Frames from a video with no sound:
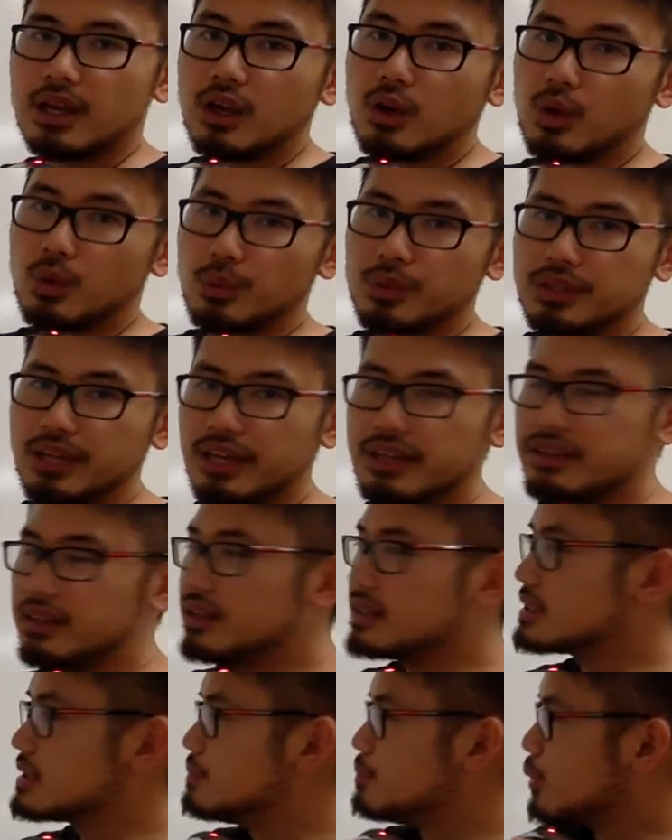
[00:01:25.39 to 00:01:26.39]
When we take
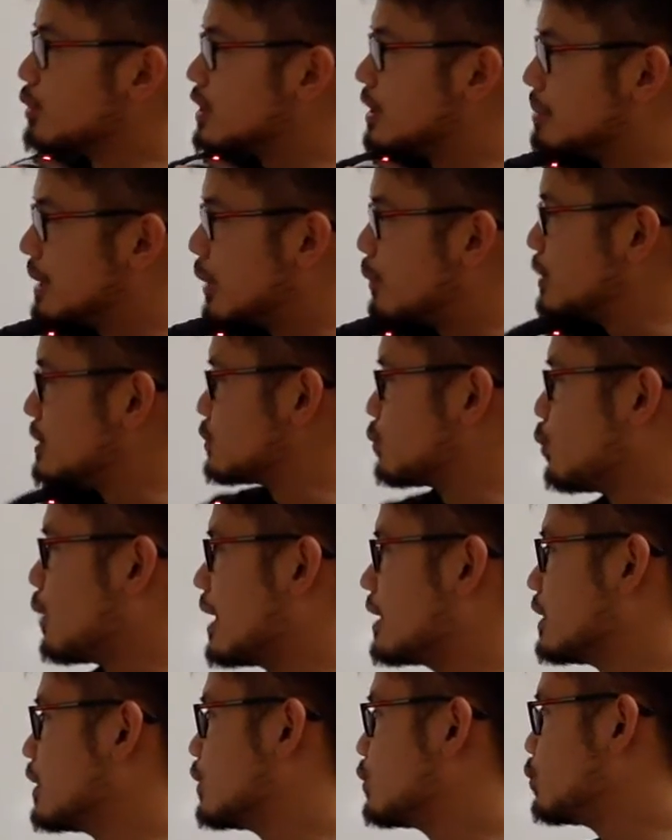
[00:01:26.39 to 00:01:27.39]
this, multiply with
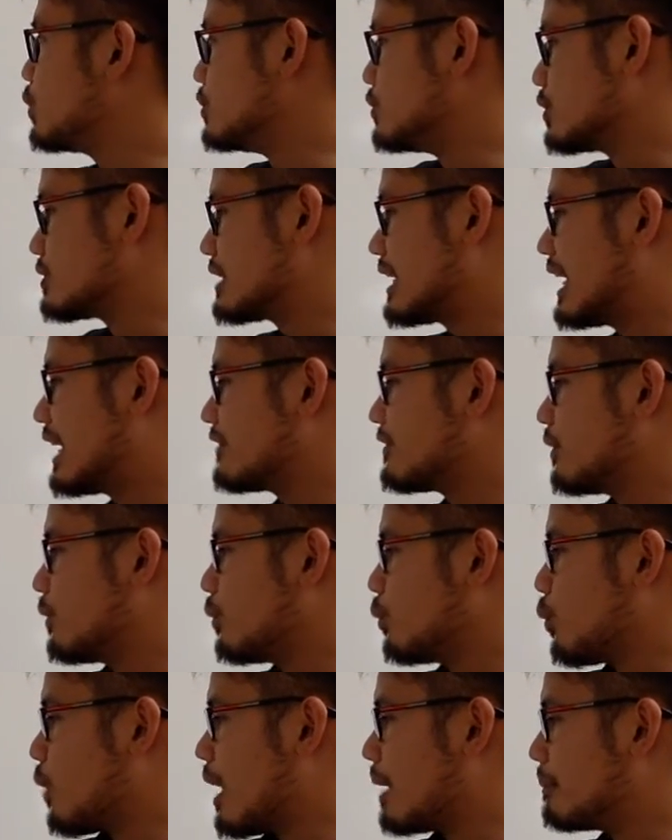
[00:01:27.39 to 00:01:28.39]
1, we just have
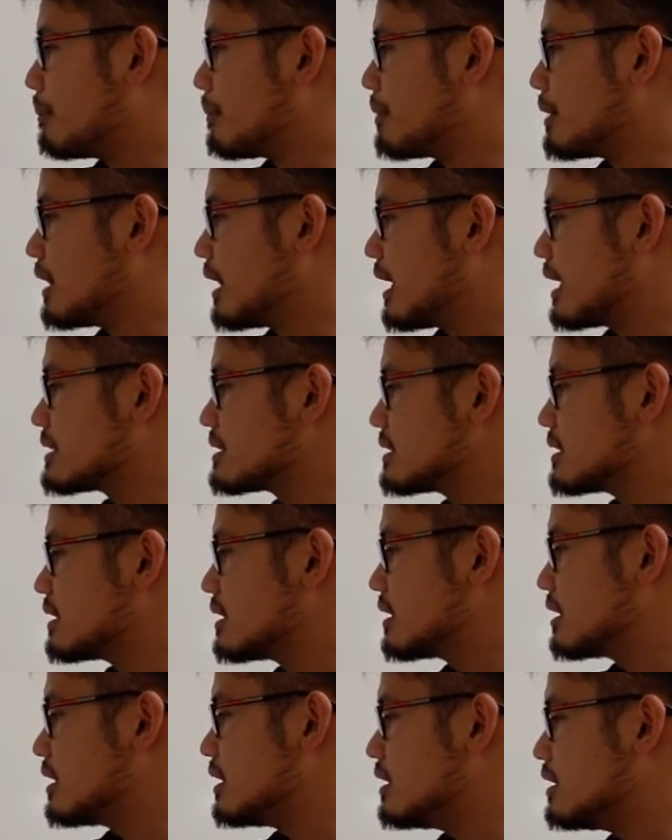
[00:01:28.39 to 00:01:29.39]
1 plus
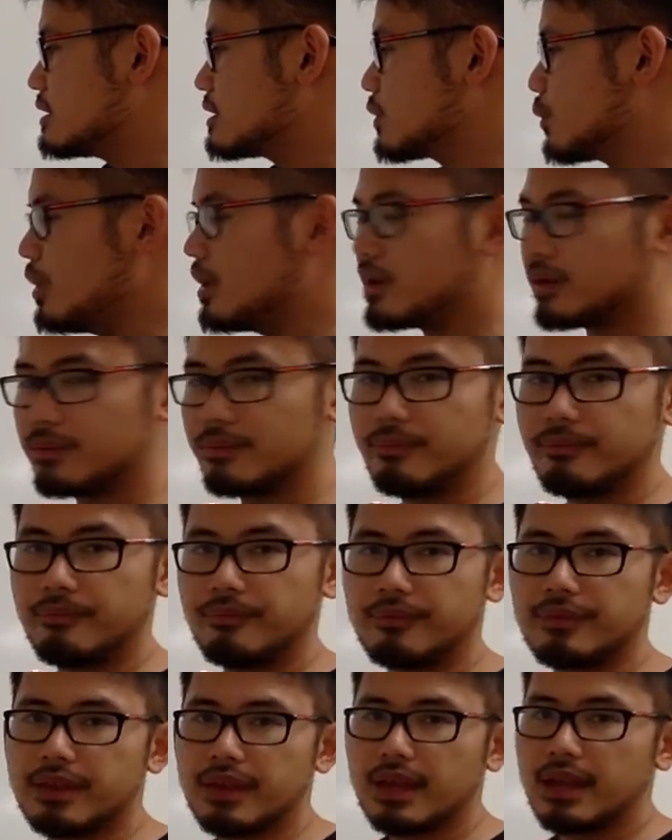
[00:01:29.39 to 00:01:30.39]
t squared.
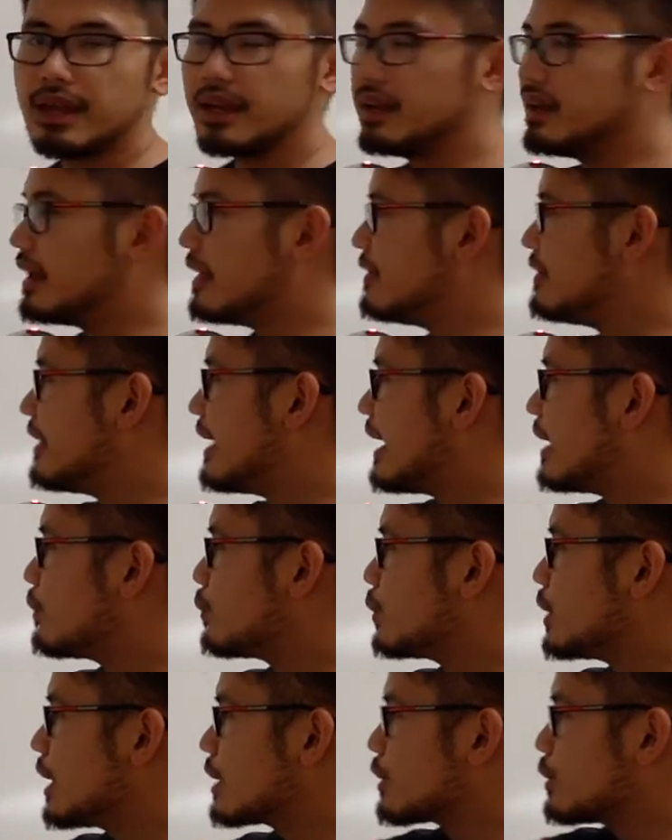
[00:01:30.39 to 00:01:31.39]
And then
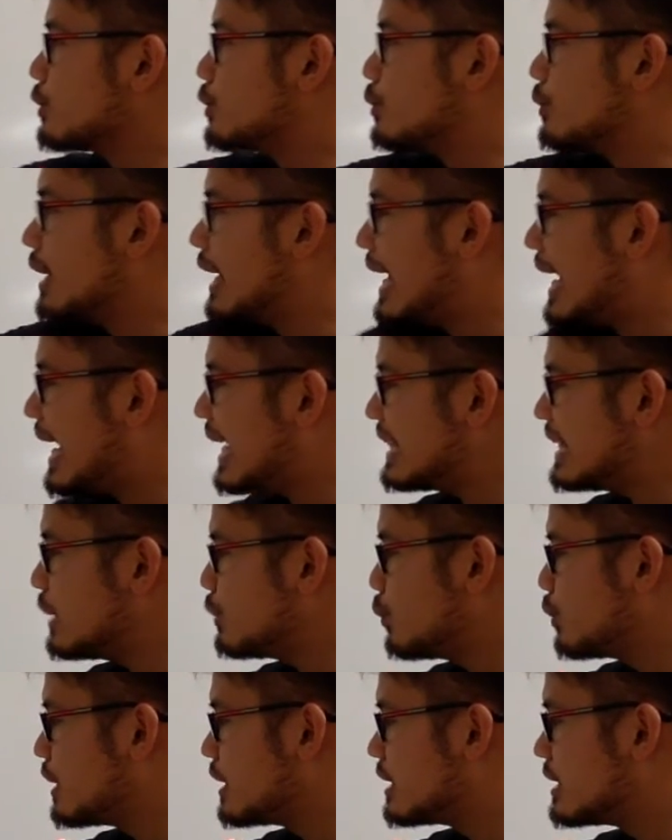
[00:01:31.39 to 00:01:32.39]
we are going to add it
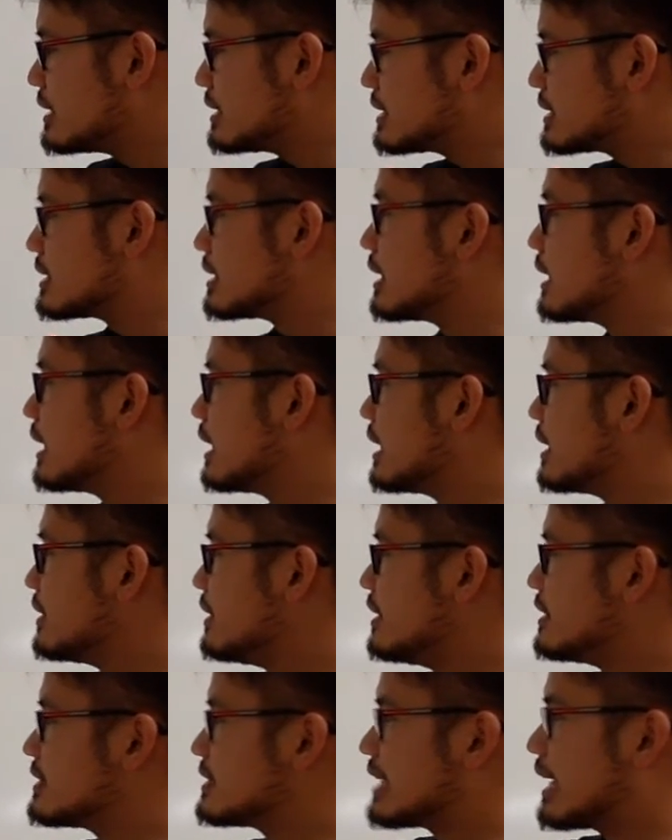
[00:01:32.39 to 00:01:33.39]
with
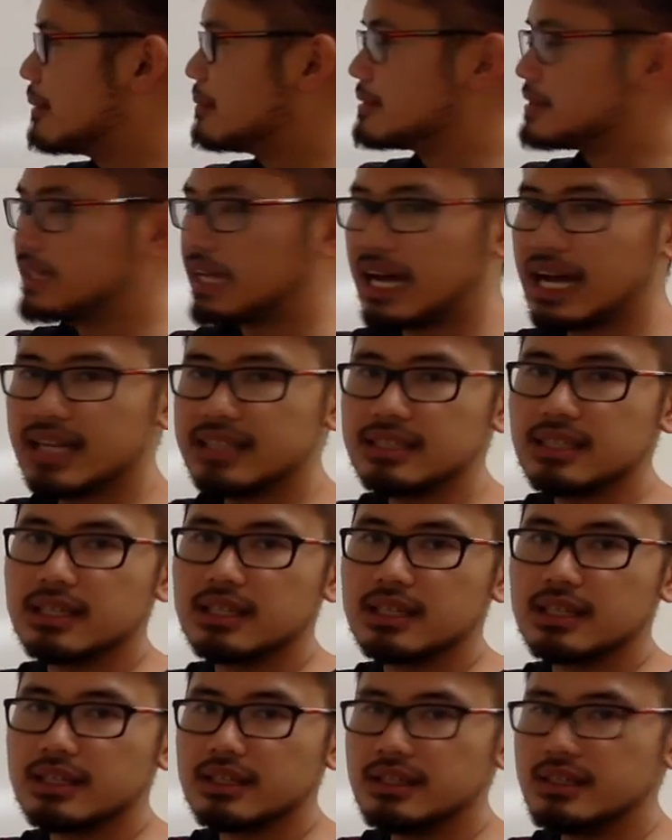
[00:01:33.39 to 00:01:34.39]
this times that.
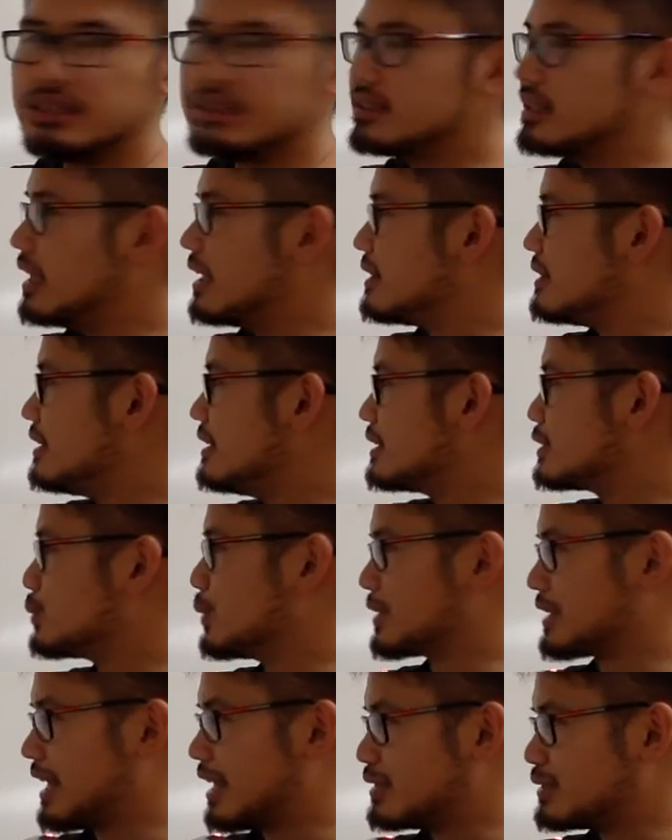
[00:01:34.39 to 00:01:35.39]
This and this will
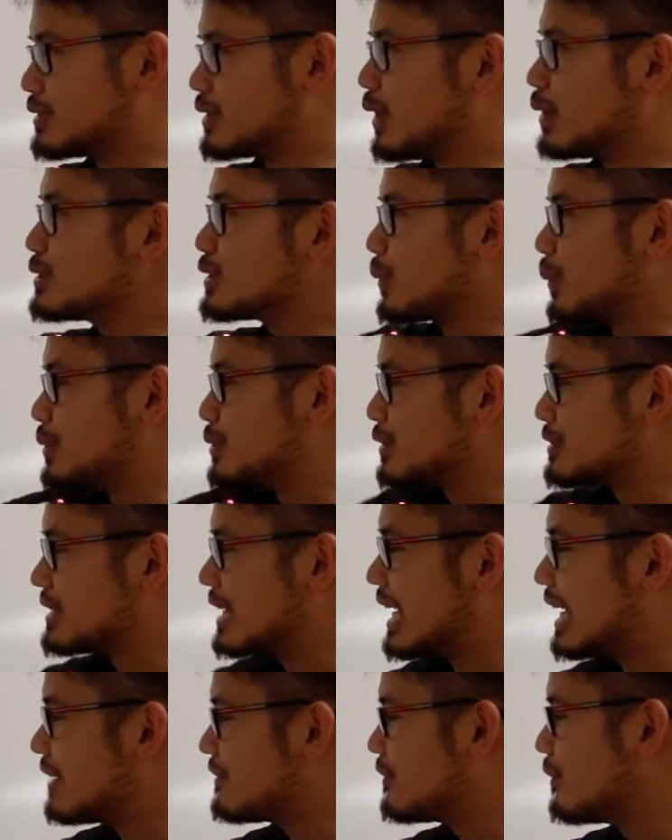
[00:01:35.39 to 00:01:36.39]
cancel, so we just
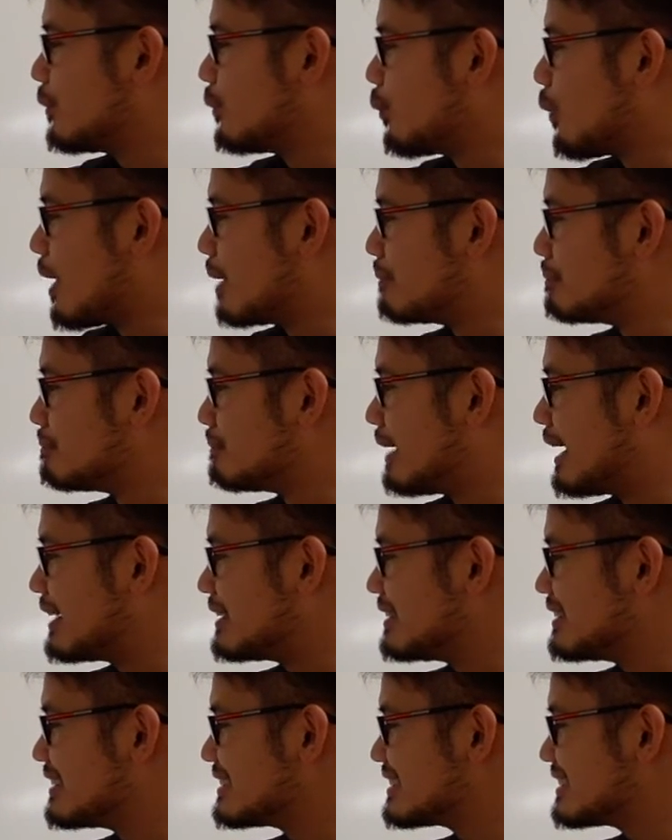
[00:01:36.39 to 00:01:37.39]
have 1
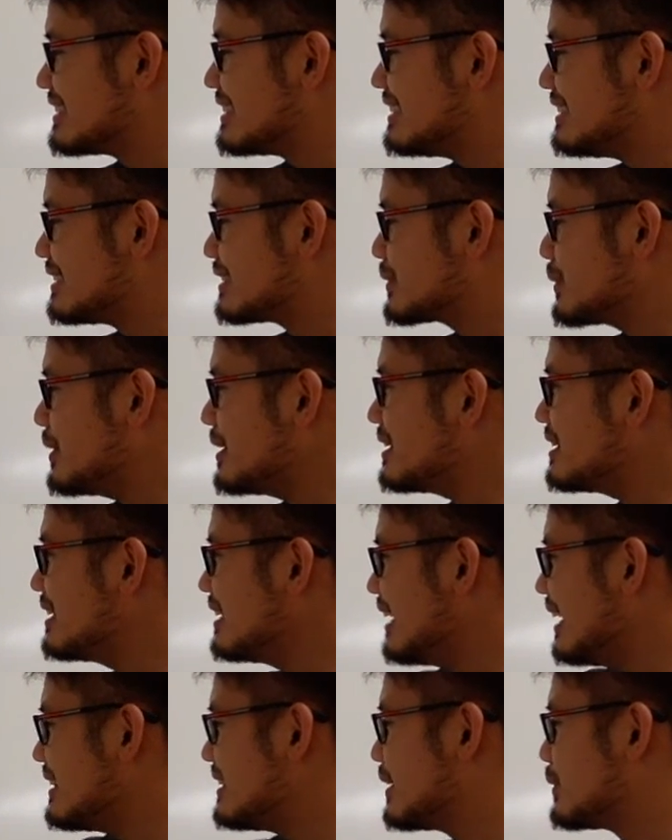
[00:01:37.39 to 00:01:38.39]
minus t squared,
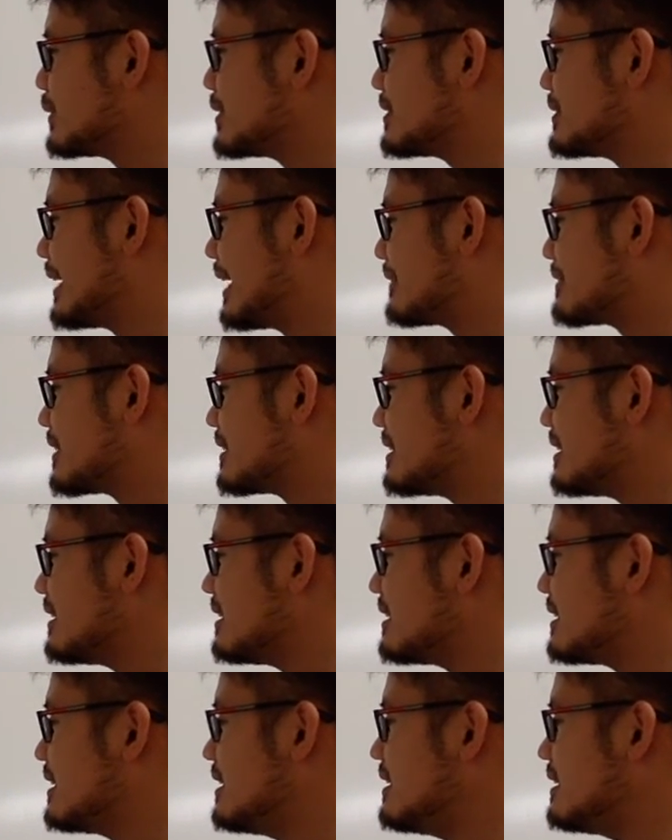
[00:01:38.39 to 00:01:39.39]
and then we still have the
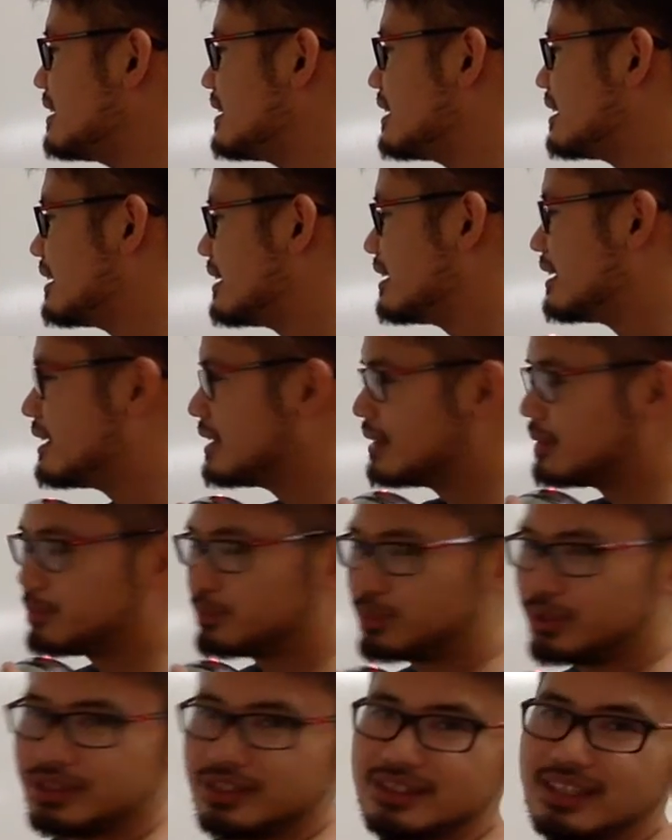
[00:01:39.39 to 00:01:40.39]
dt.
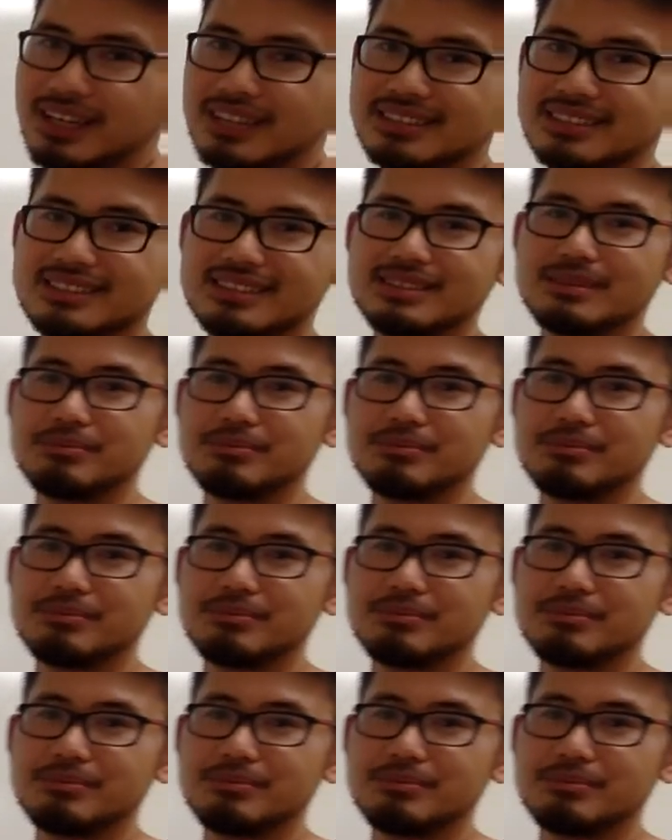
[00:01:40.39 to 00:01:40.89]
Pretty nice,